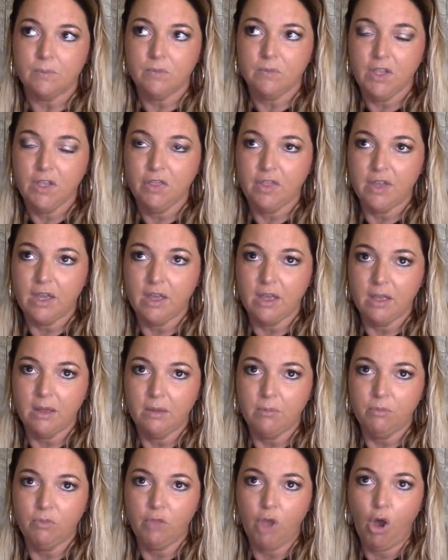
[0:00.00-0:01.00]
The
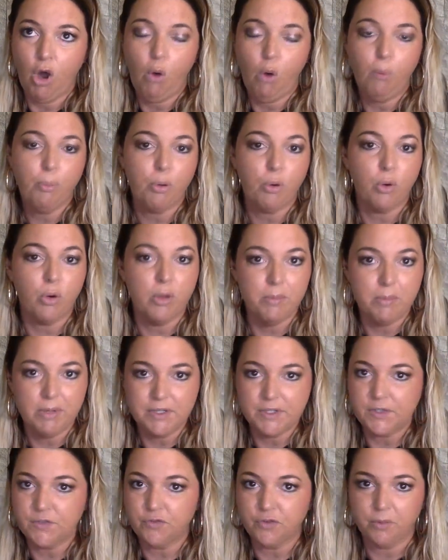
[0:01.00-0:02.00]
whole
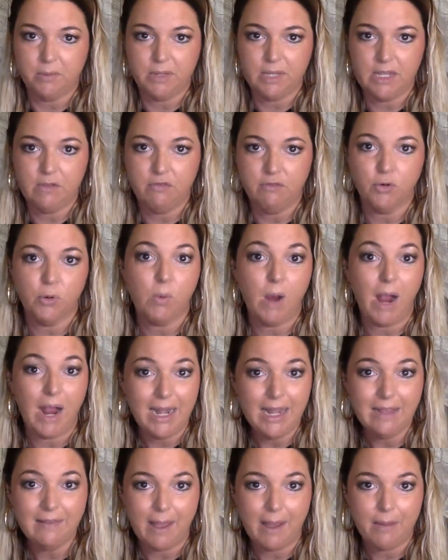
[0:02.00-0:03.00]
premise for me for
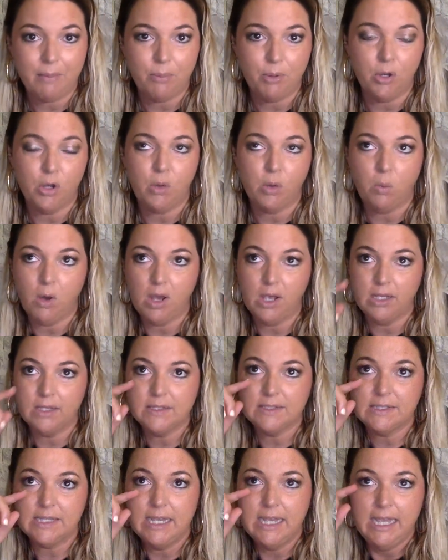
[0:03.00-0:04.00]
writing that book
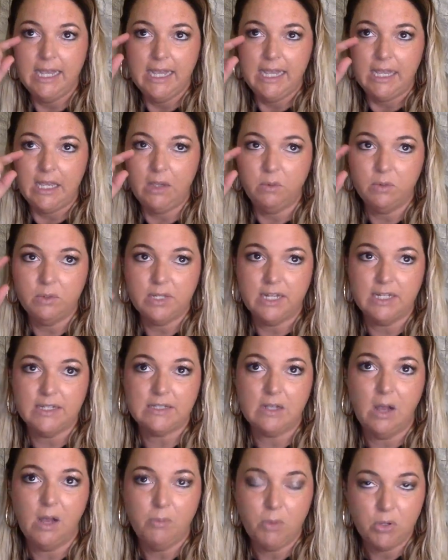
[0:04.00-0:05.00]
was it's
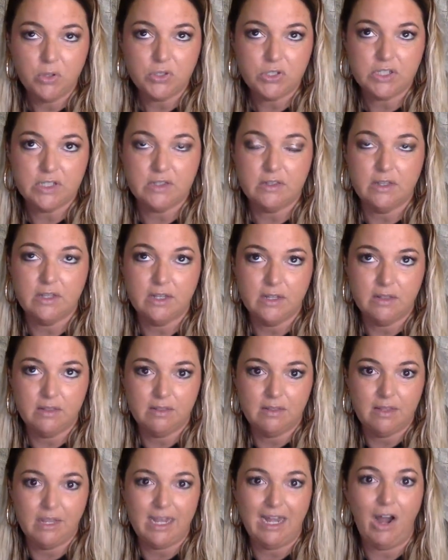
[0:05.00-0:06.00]
almost
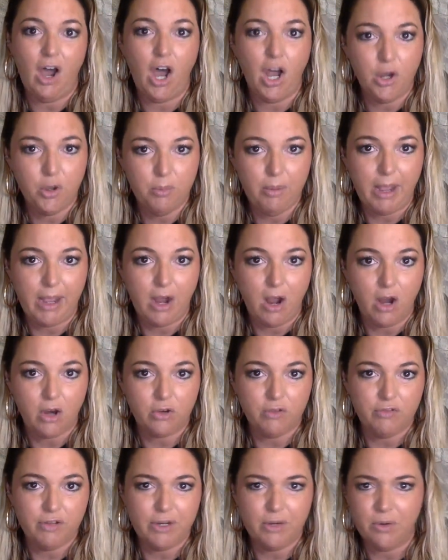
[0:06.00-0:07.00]
an
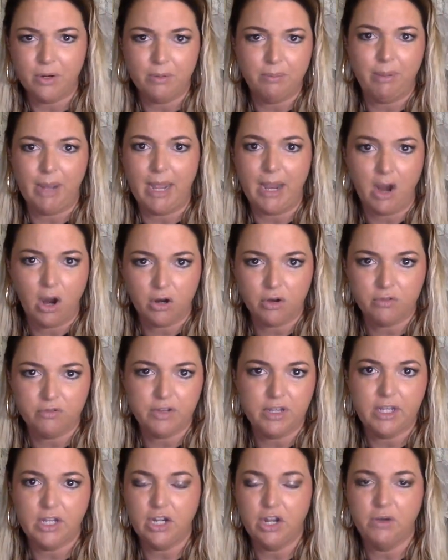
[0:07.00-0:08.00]
autobiography or a biography.
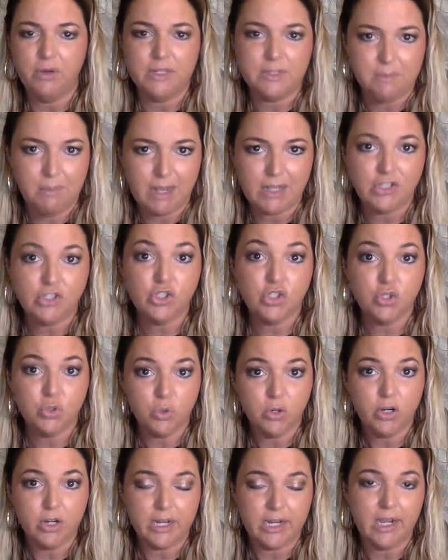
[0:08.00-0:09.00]
You know, it's my
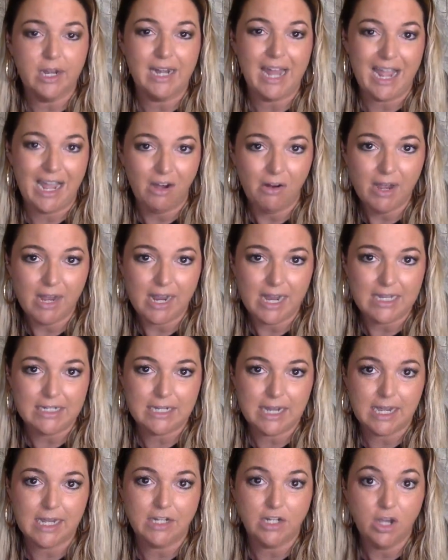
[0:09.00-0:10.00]
story on how I got
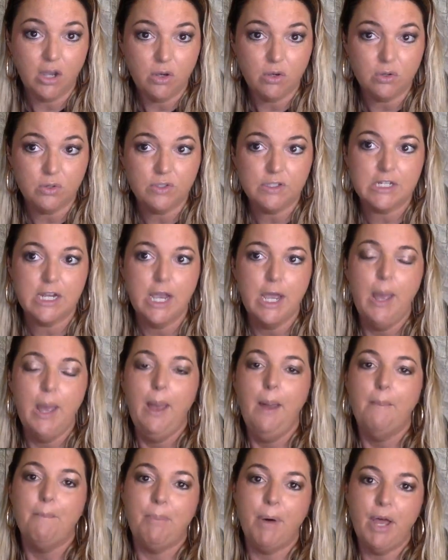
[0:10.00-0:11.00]
diagnosed,
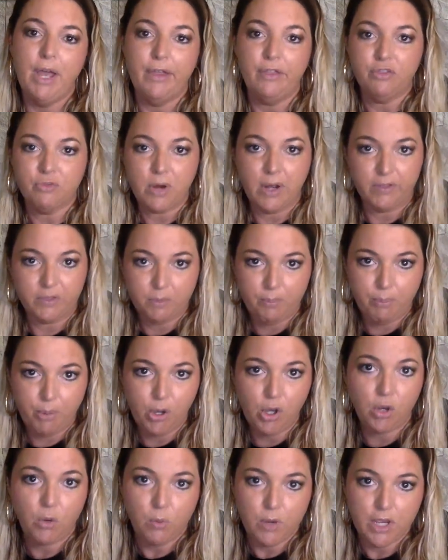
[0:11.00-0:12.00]
but throughout the
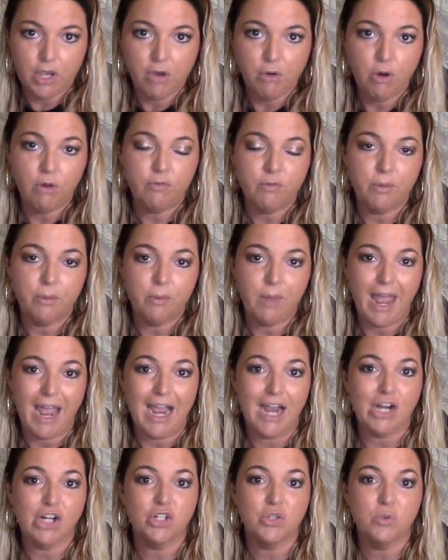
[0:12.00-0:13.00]
book we go over
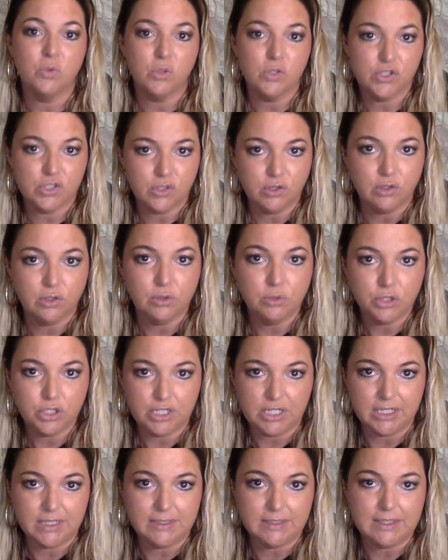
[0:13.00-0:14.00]
actual
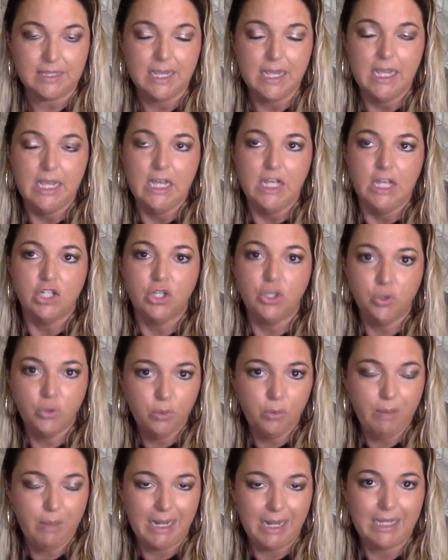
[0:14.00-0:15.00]
solutions to
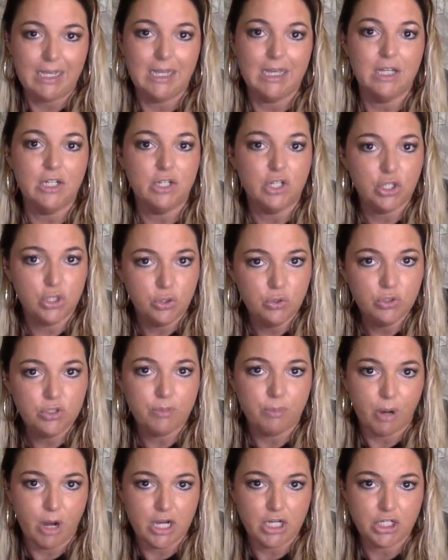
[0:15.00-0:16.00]
mania, to
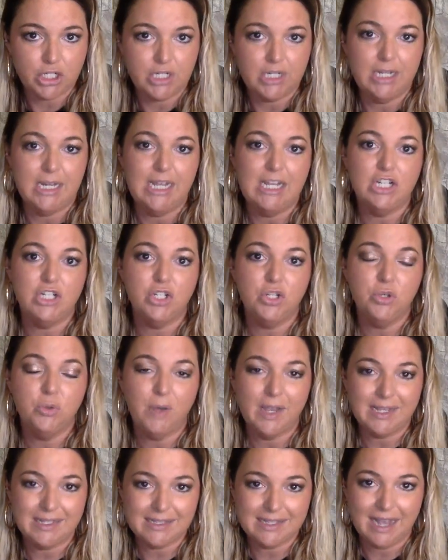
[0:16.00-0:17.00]
depression, and to
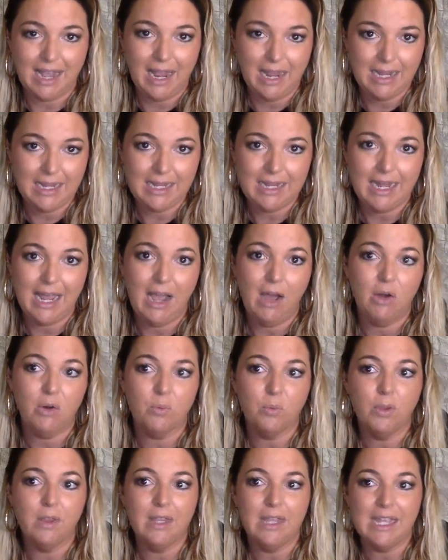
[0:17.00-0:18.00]
anxiety, and how to
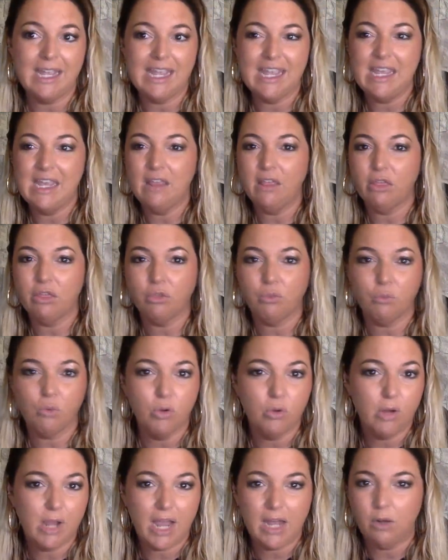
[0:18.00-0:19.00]
really get
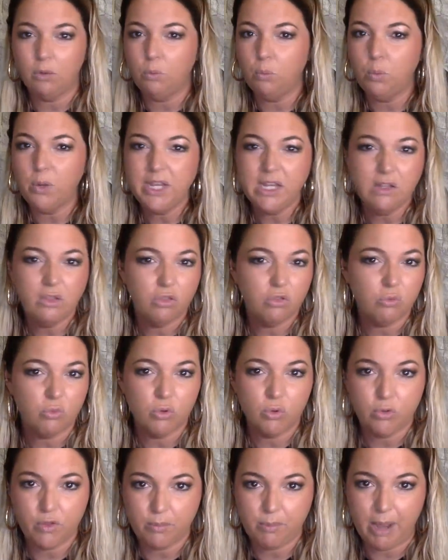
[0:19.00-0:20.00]
through, kind of weed
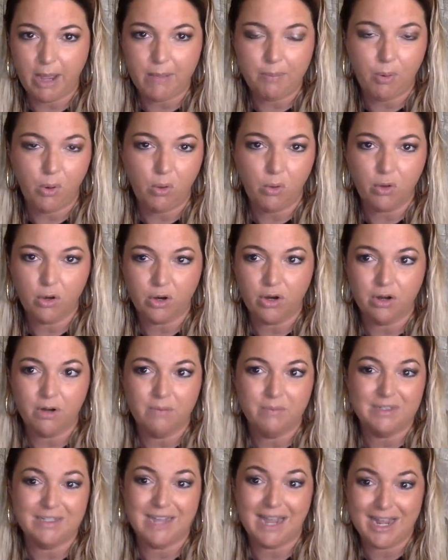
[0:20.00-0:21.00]
through the bipolar
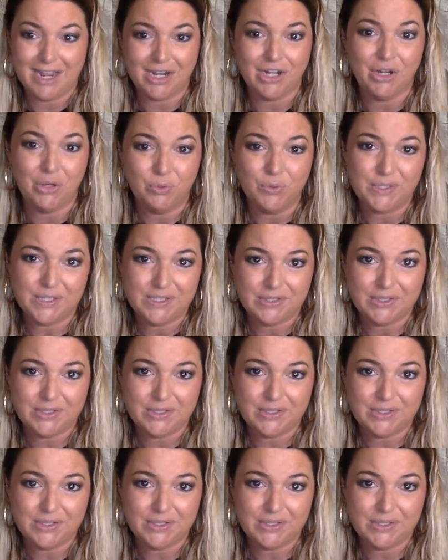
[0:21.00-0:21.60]
diagnosis